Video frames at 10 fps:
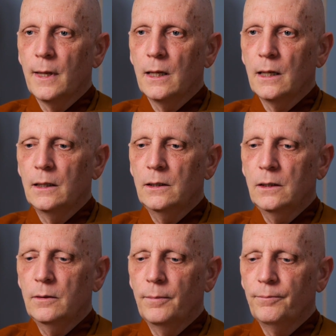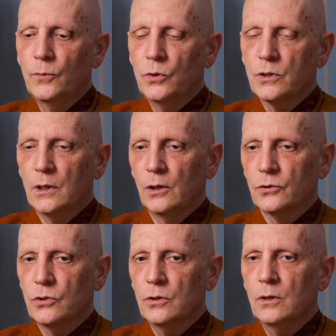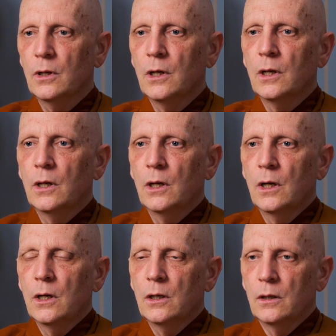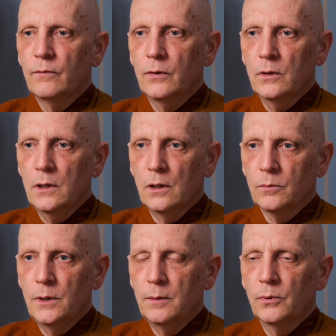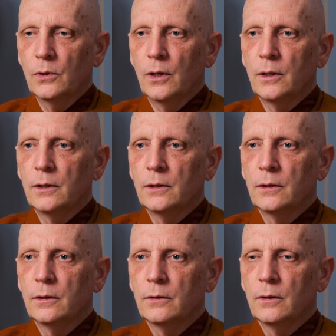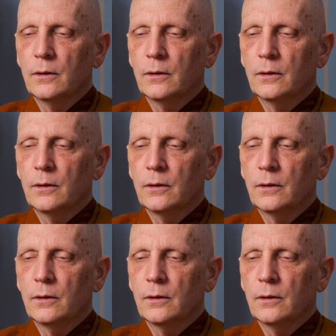In Buddhist culture, very young people are